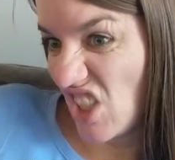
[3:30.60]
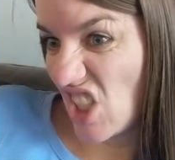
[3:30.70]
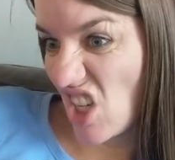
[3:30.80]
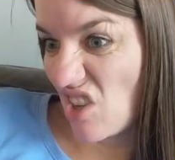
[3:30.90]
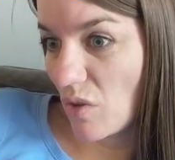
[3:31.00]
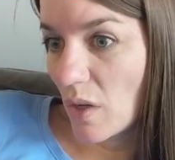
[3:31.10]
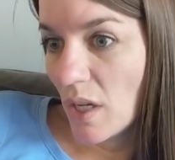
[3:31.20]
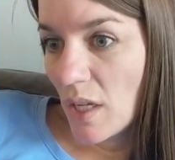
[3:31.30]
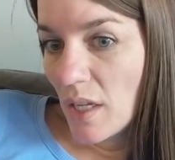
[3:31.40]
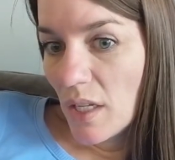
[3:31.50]
so,
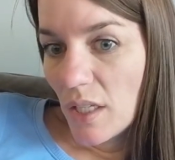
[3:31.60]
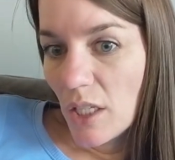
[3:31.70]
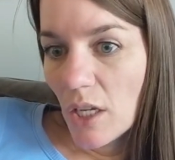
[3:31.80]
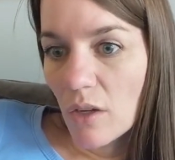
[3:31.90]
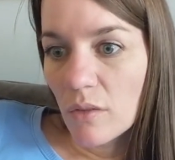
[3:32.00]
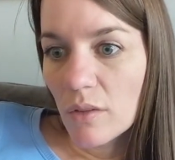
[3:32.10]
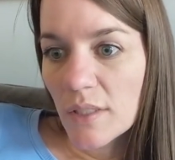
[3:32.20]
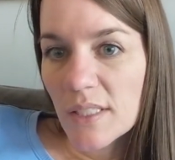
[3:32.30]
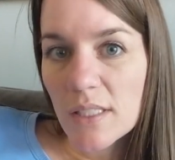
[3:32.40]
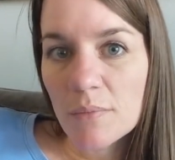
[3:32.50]
you know,
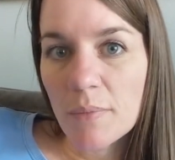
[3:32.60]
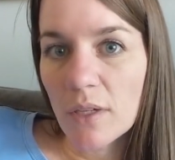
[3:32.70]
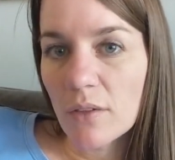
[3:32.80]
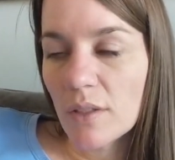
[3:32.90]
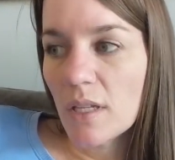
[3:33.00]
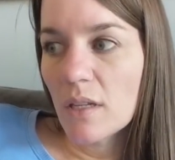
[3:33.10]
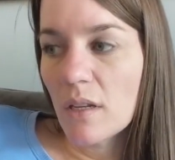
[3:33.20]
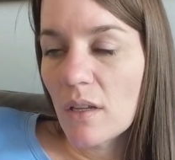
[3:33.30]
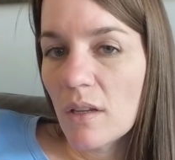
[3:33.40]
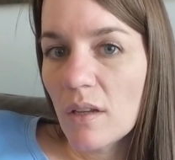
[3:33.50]
it's better
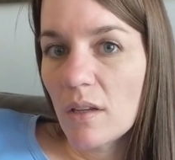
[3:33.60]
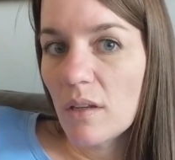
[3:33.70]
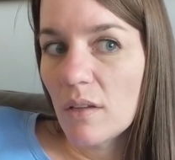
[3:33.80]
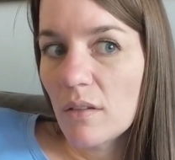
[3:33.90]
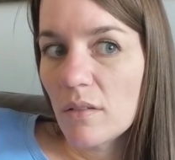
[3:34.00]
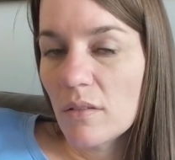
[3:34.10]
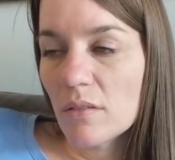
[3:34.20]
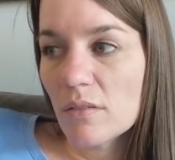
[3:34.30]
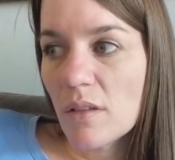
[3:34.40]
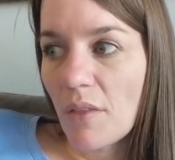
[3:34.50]
than uh,
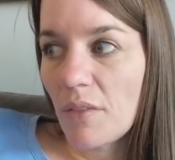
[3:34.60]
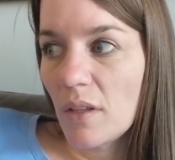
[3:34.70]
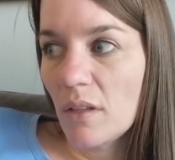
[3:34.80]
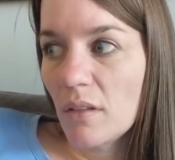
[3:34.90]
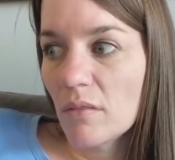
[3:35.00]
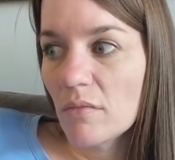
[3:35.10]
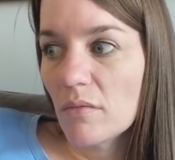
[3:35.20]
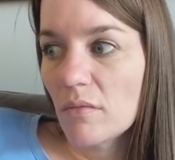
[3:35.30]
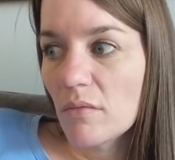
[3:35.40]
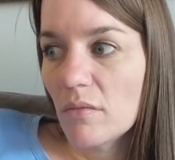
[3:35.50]
nothing,
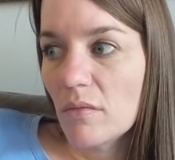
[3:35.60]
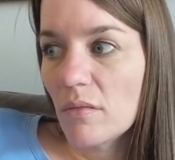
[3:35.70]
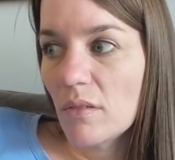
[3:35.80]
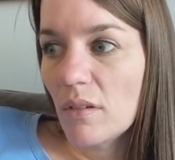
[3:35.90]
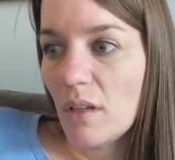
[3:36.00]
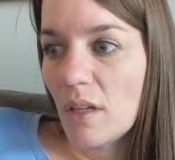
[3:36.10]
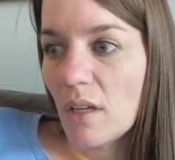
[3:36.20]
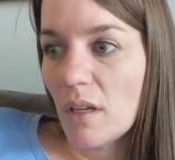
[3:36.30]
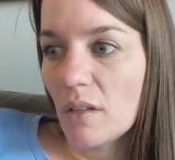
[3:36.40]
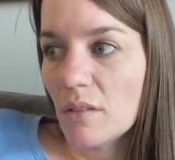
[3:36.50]

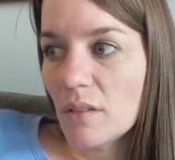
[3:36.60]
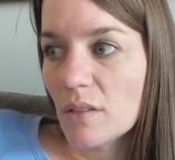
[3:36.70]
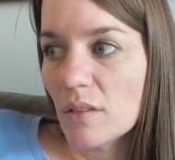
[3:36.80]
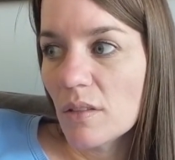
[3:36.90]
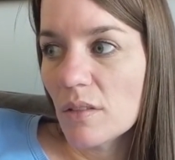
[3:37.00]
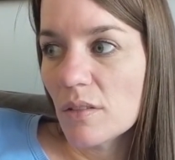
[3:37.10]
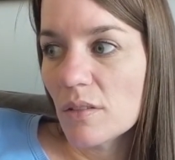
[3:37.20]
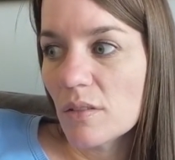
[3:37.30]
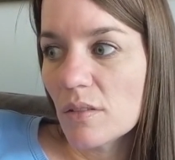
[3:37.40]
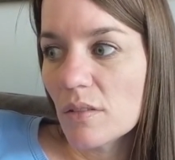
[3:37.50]
and
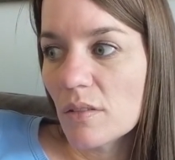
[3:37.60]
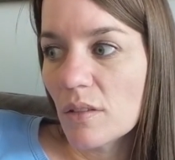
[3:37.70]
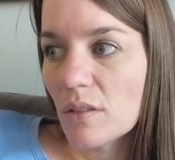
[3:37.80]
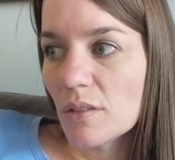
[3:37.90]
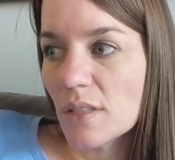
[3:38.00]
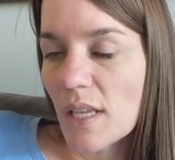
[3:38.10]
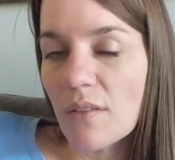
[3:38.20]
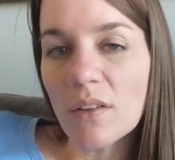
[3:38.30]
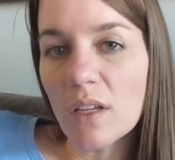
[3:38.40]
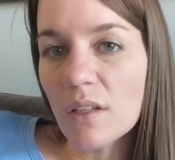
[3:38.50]
it's a good
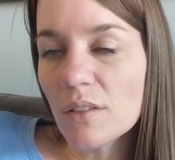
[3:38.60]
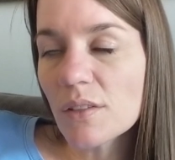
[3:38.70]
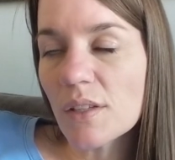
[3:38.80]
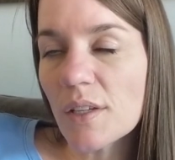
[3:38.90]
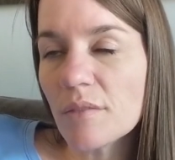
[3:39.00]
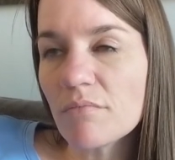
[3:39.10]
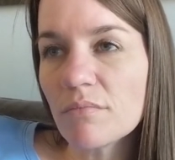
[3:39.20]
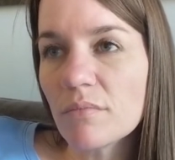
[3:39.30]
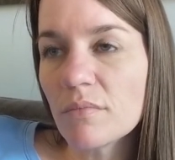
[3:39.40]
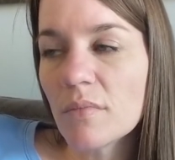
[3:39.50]
savings, and